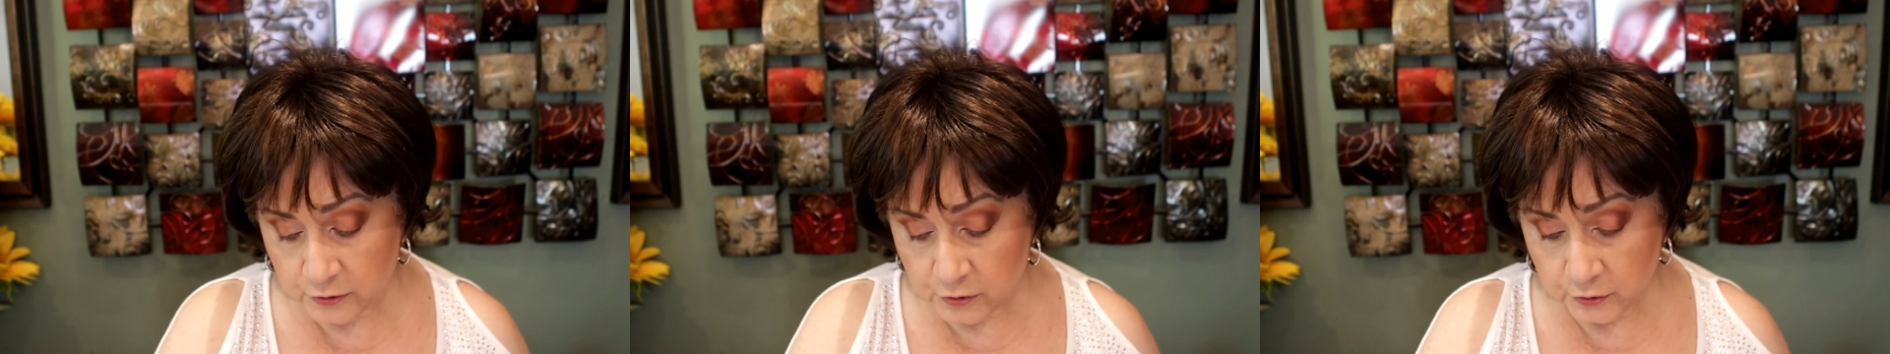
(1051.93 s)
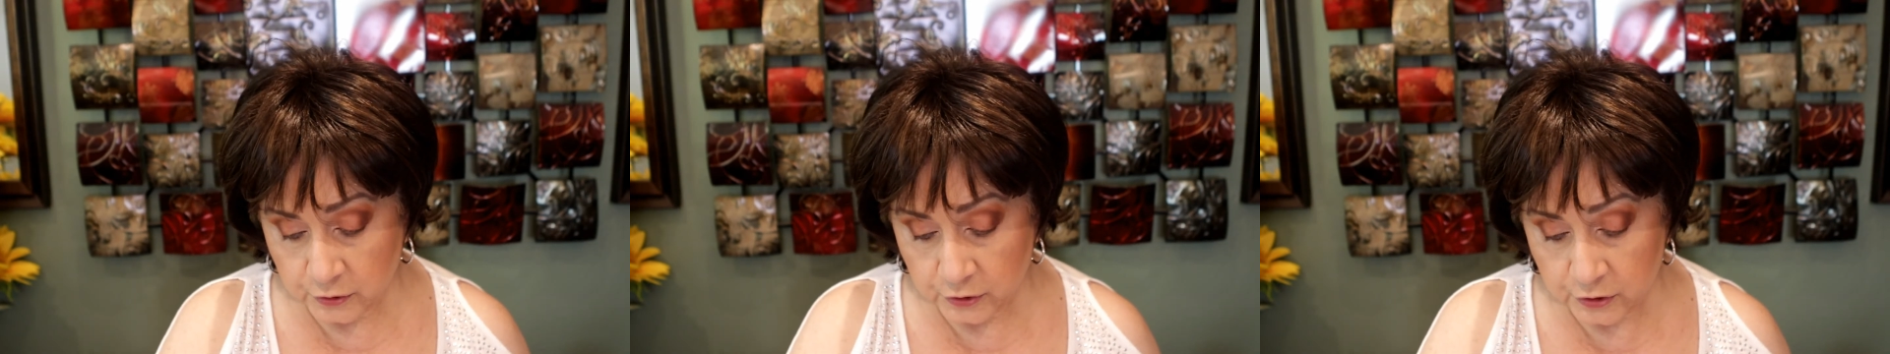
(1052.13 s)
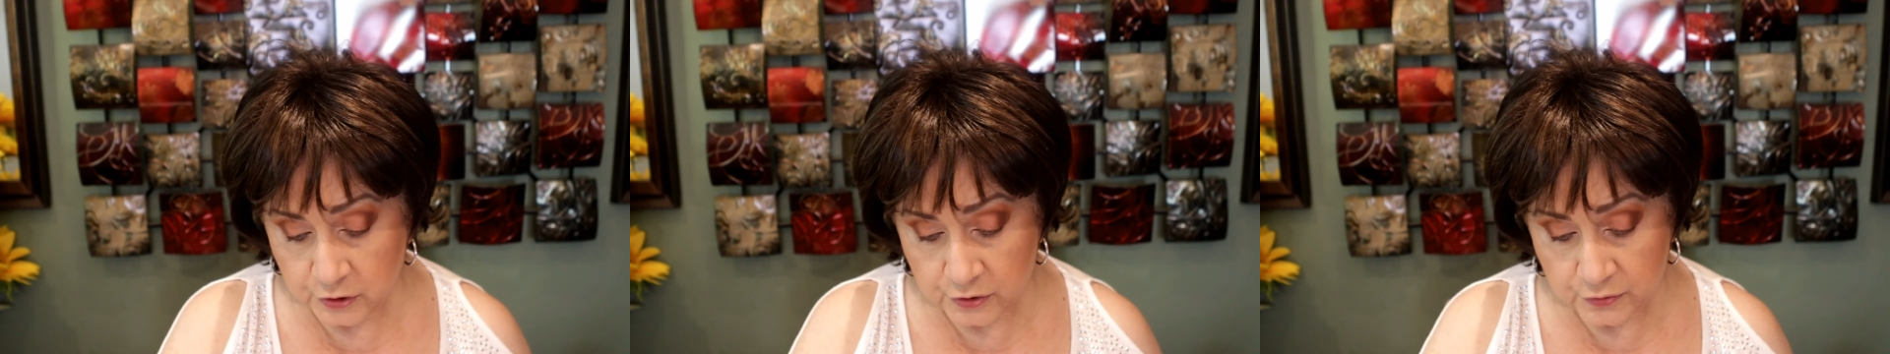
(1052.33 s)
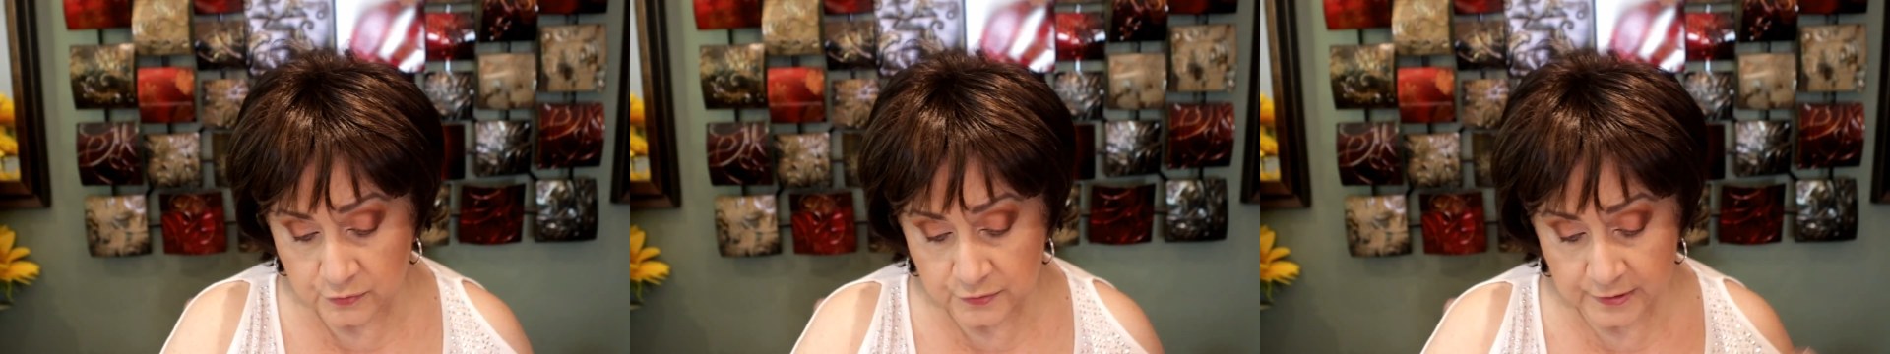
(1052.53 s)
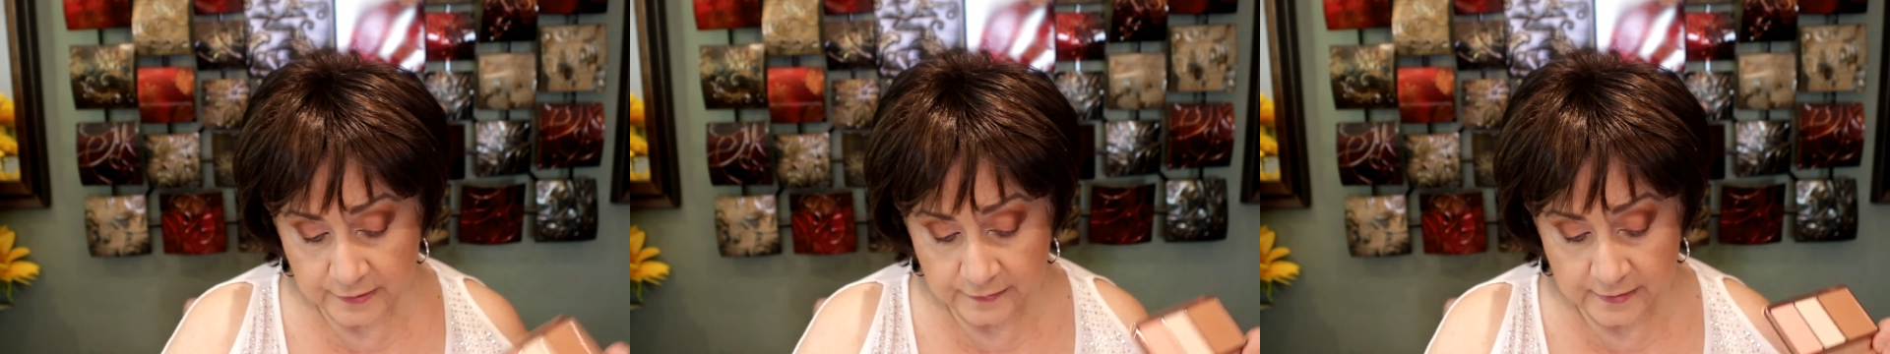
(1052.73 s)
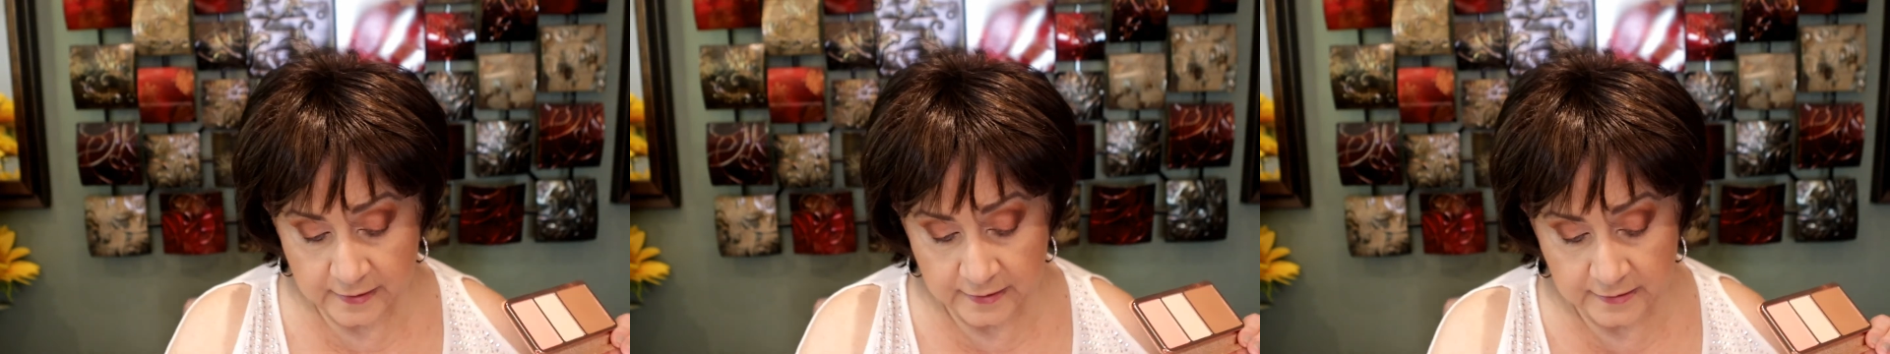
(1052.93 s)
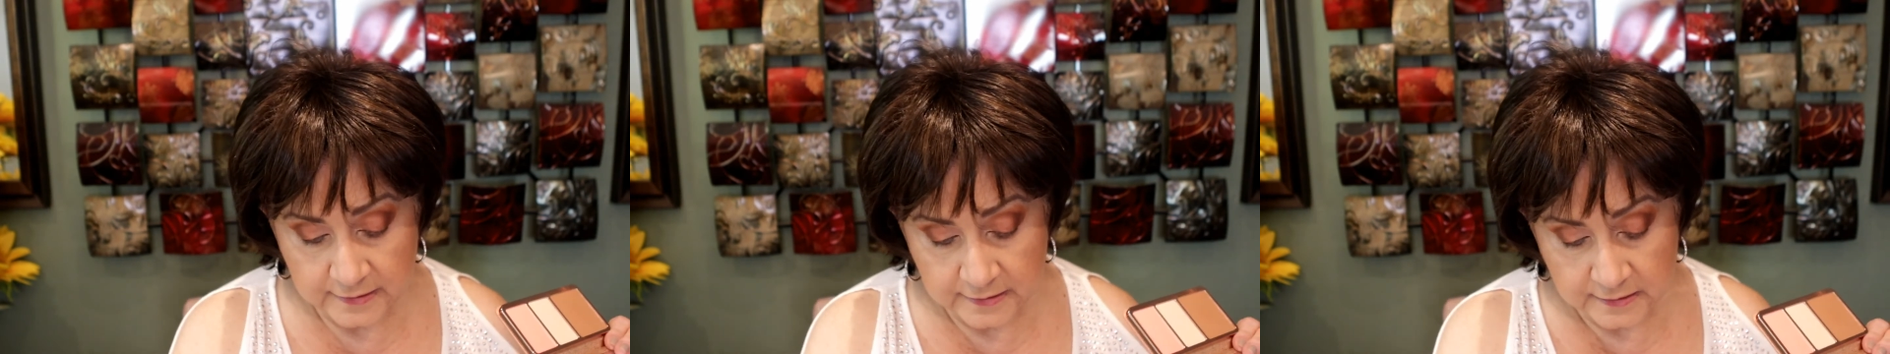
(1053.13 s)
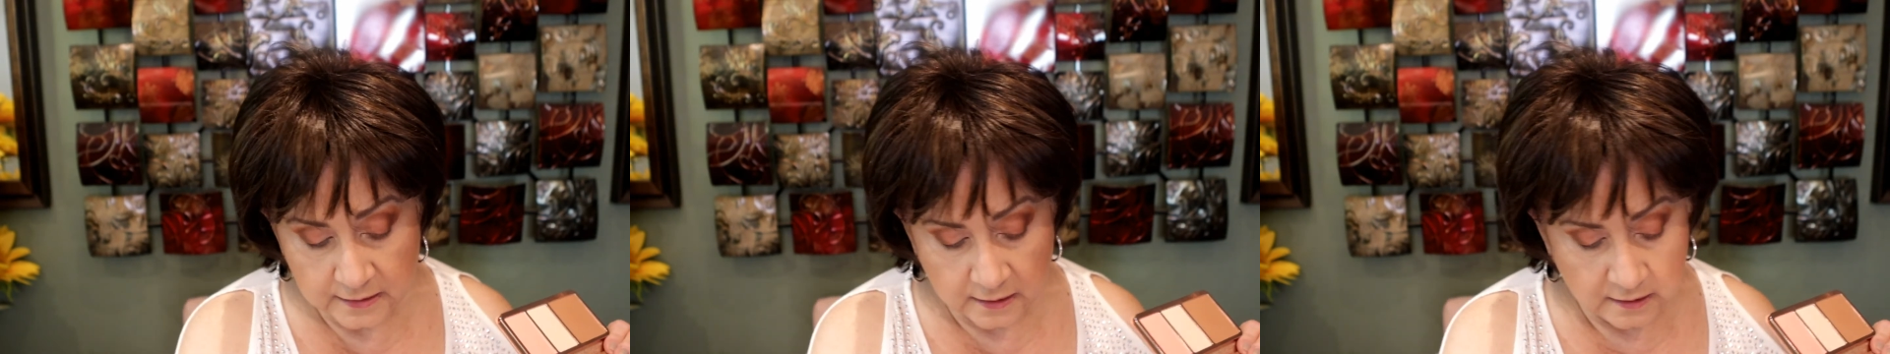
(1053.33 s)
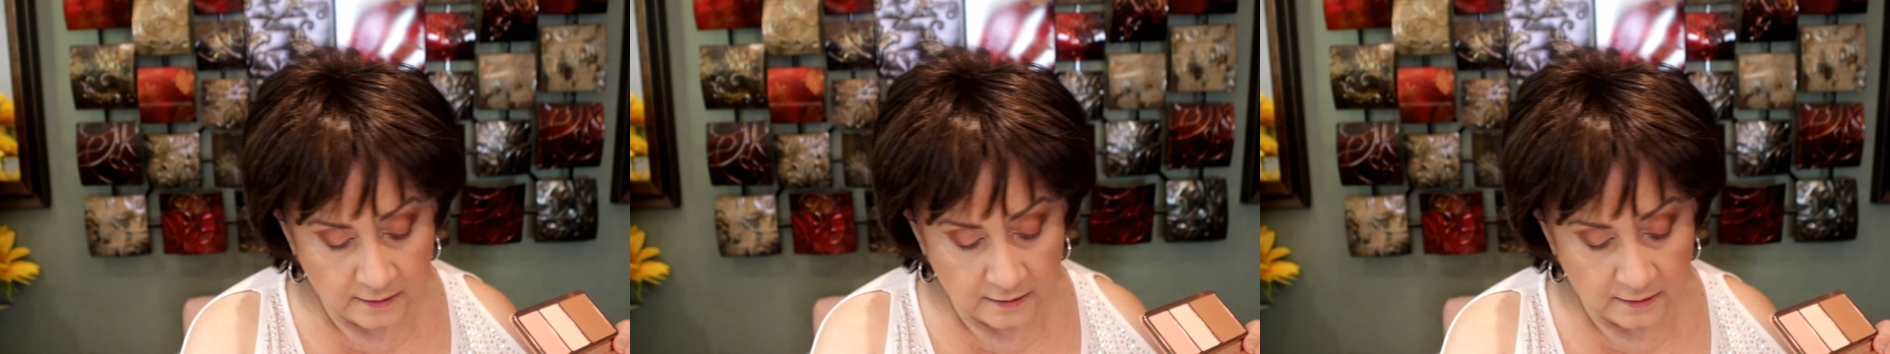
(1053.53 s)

to use this